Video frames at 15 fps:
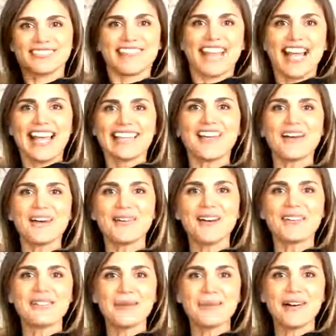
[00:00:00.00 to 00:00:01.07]
Hello
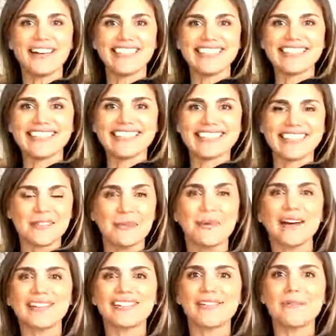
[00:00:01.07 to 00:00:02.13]
everyone!
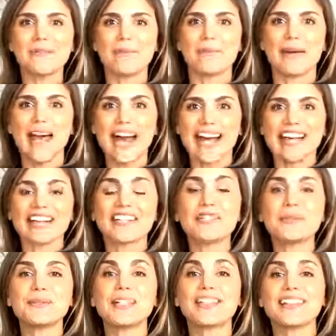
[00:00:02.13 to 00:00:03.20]
Welcome back
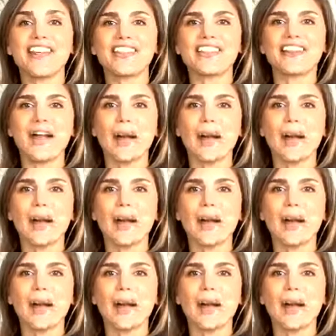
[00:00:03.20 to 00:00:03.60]
to another